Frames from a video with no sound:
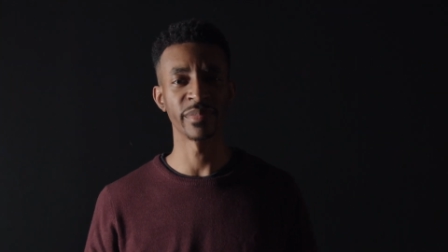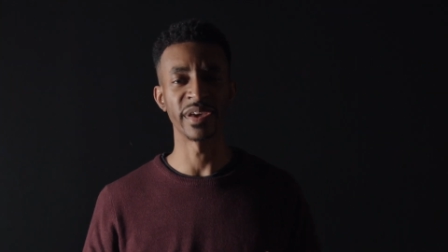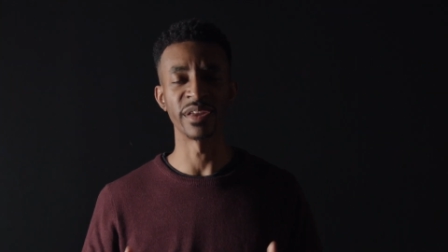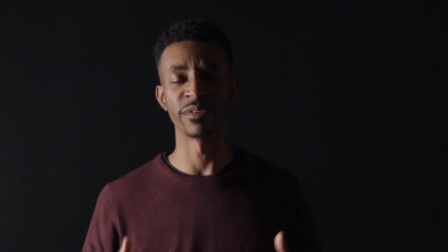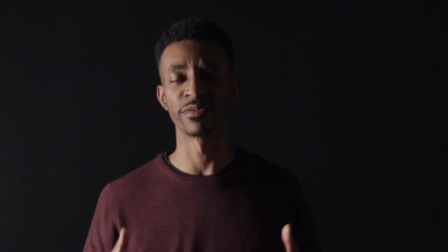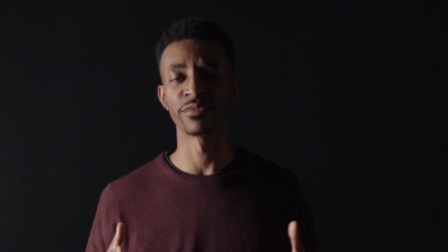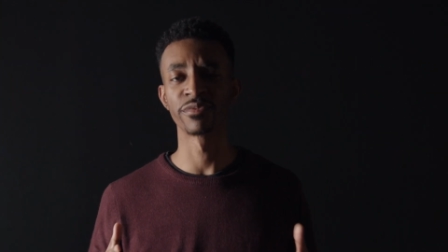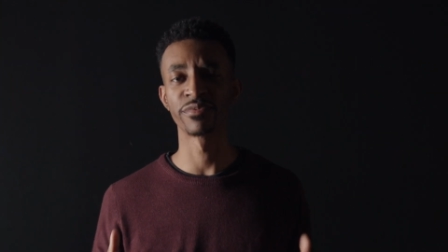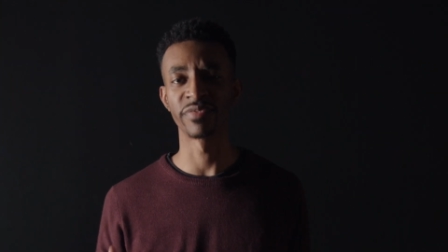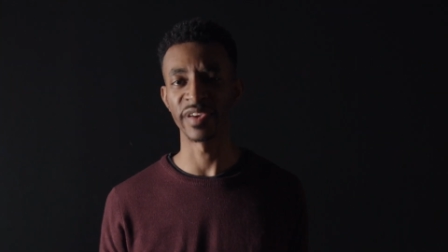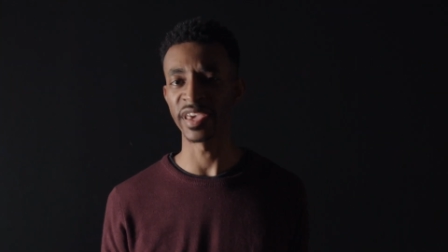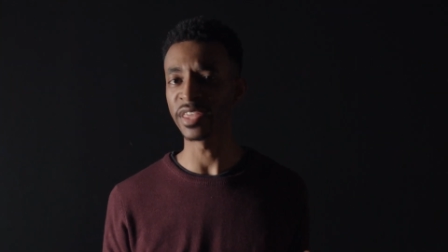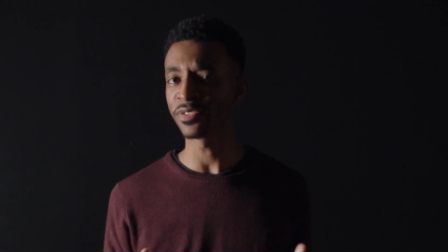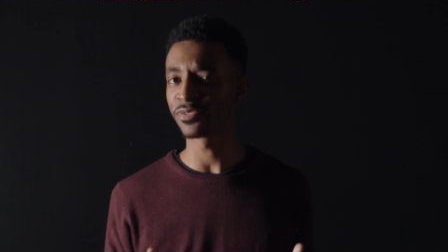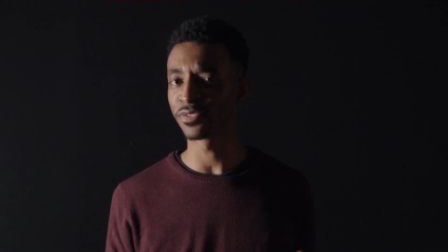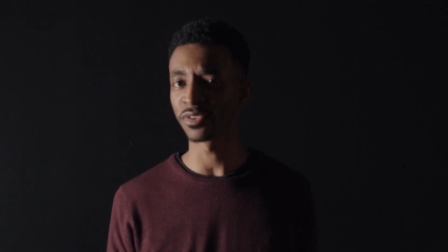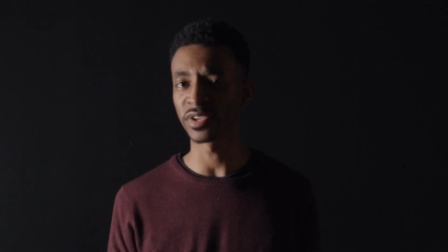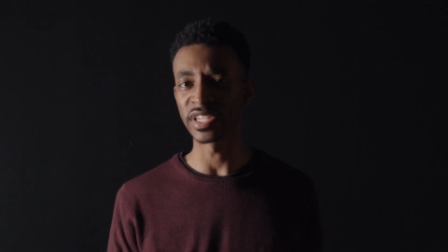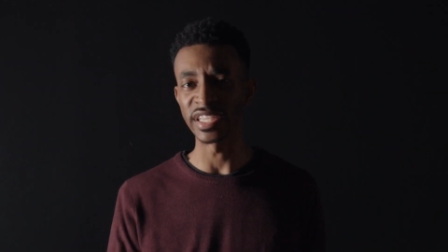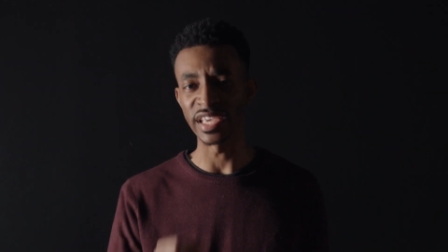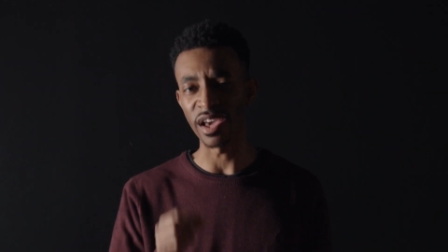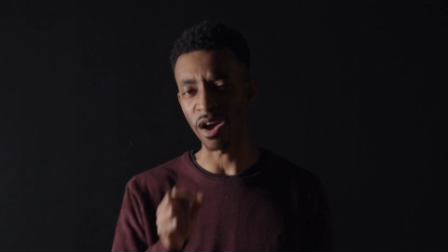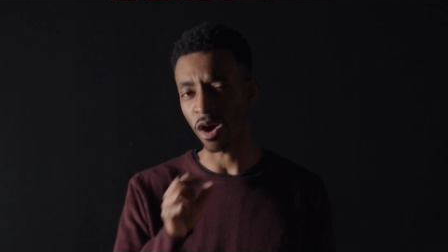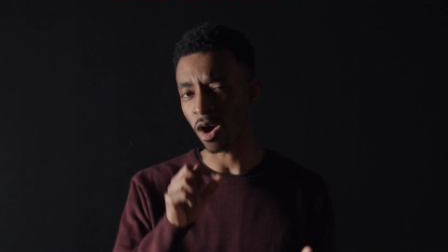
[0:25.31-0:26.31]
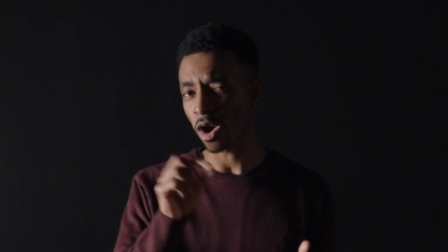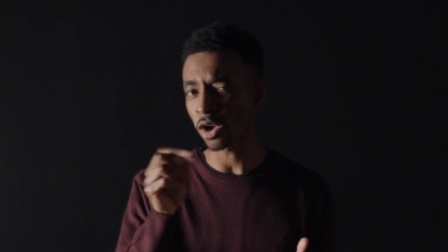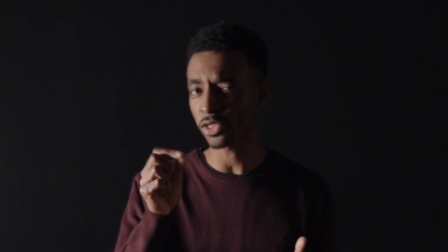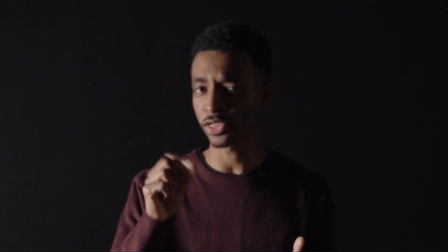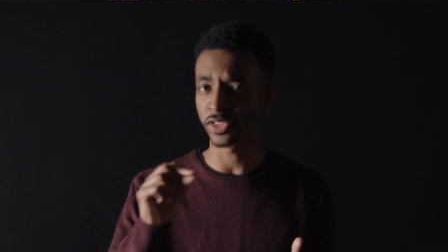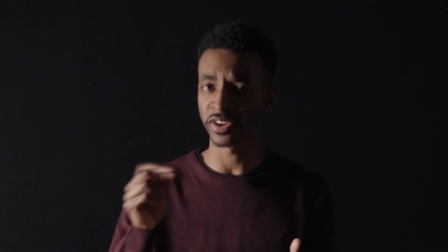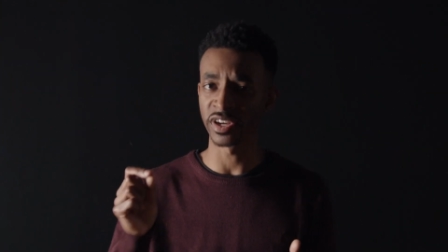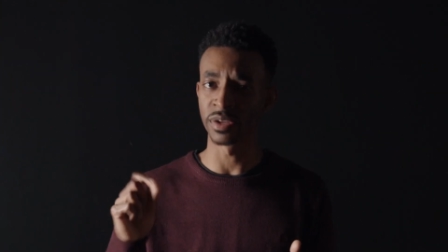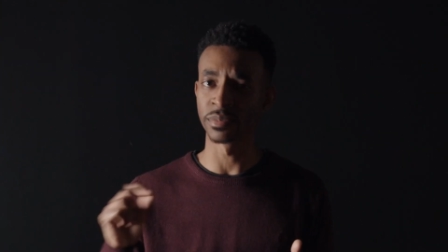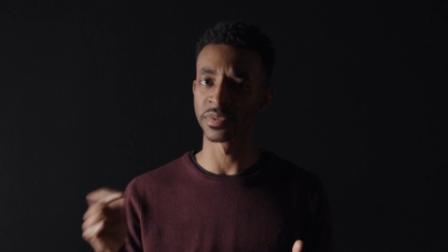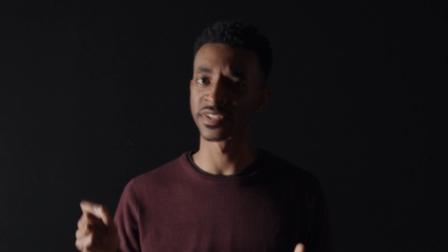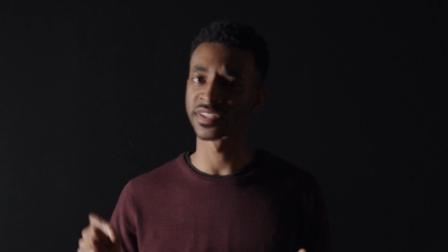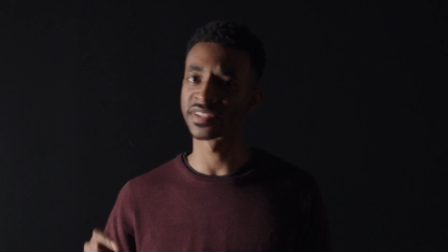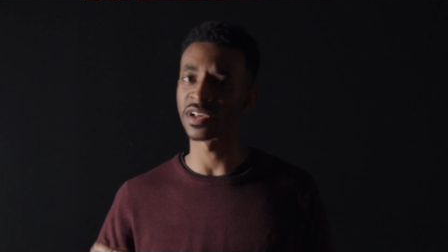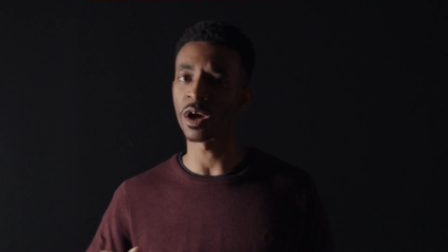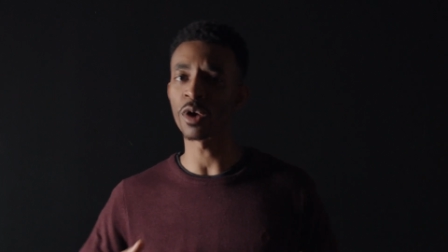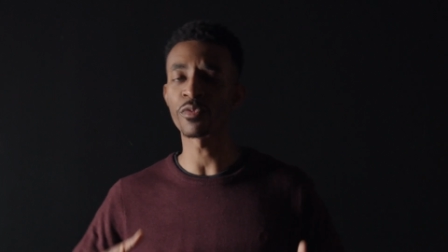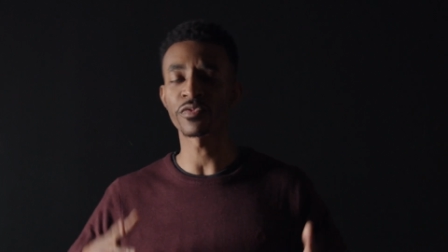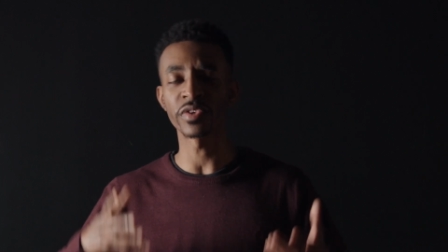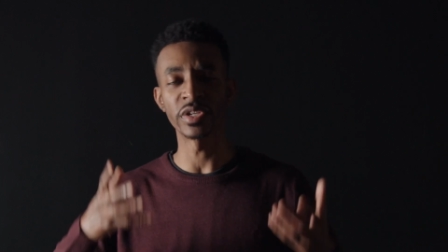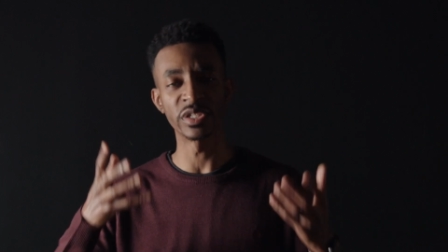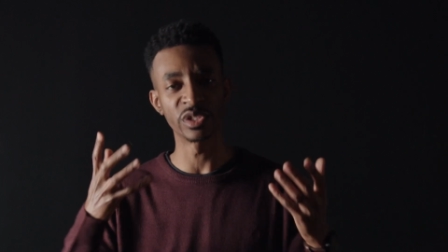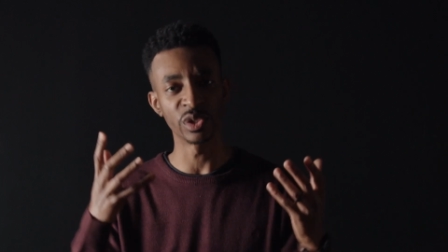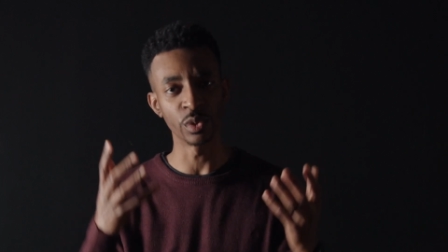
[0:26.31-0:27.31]
and faithfully authored
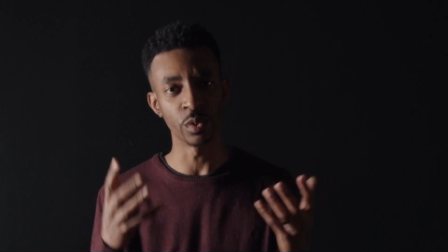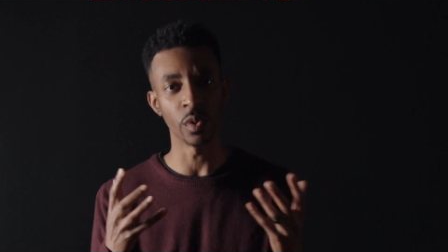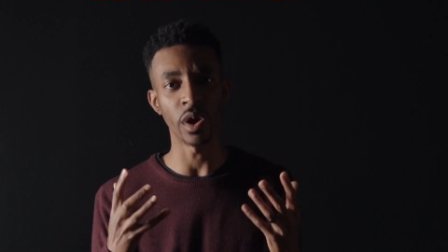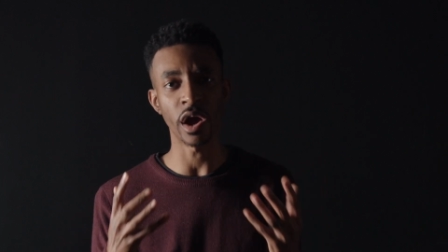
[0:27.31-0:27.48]
himself into